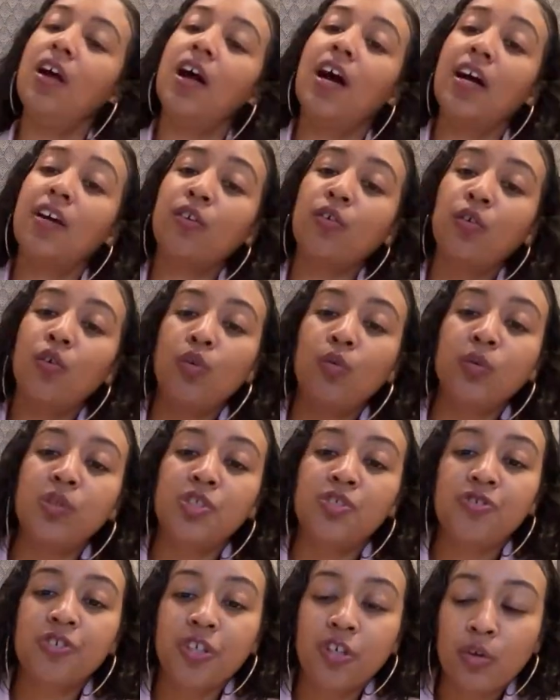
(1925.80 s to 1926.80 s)
I don't always
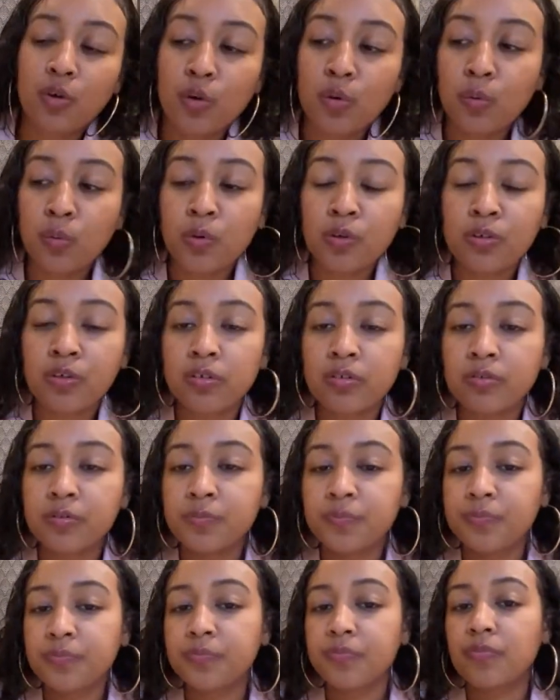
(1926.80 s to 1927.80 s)
drink cold water.
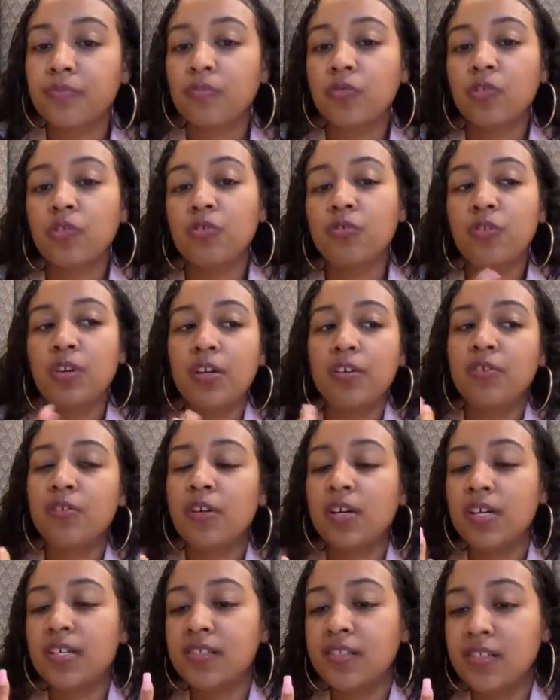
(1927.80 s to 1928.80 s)
You
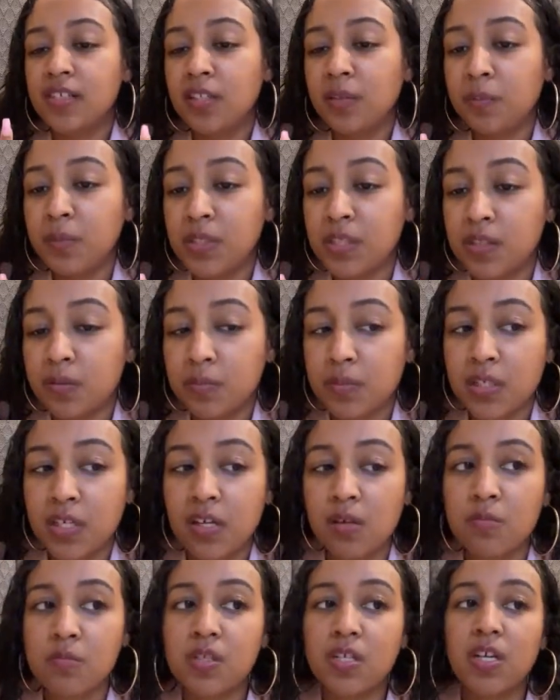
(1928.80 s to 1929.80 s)
guys seen me
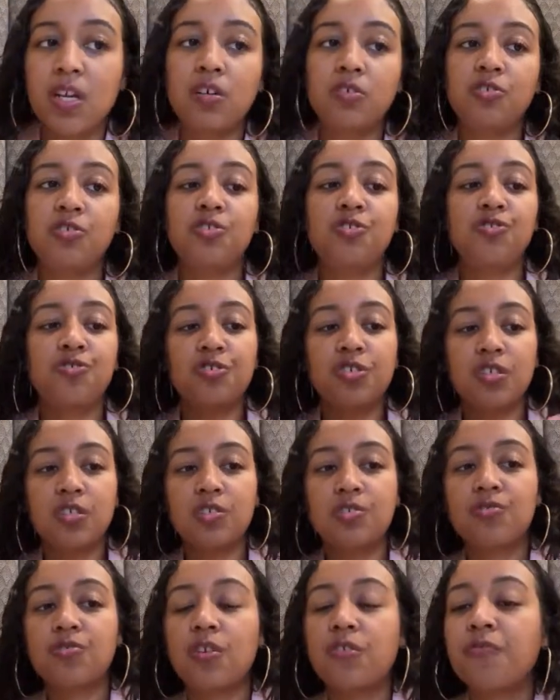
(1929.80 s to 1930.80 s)
sometimes that I'll just drink it
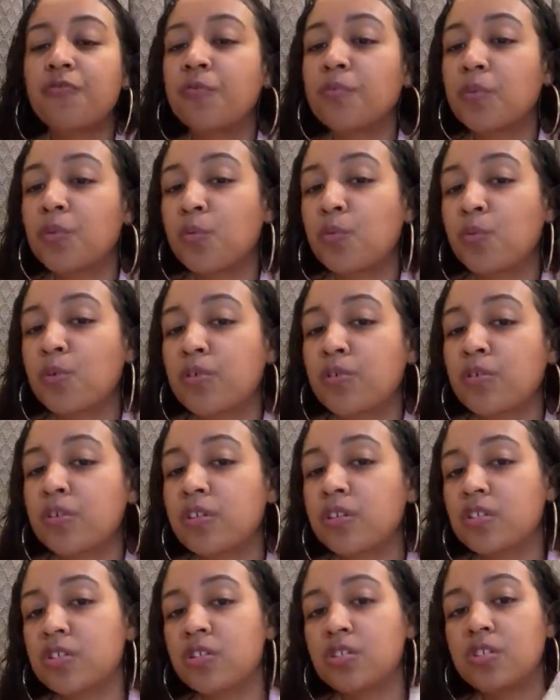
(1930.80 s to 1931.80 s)
straight from the water
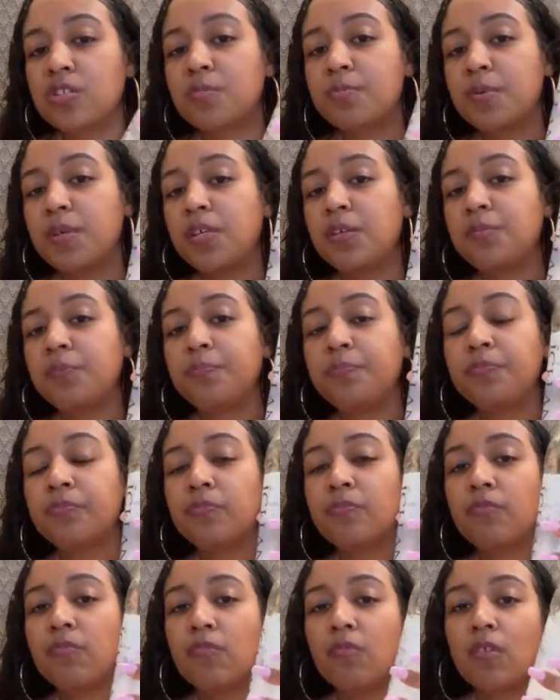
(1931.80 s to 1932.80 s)
and it just be,
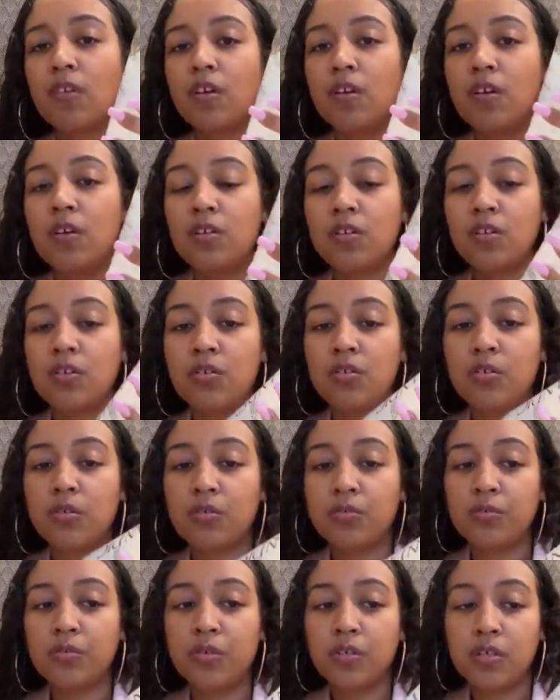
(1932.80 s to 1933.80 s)
you
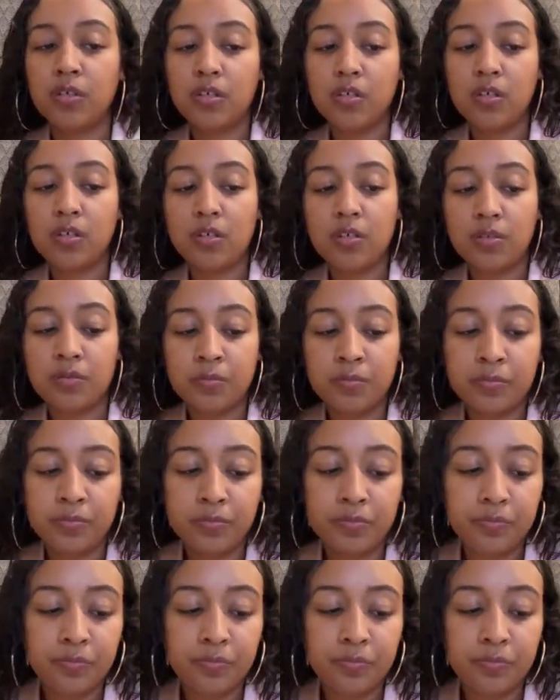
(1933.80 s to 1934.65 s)
know, um,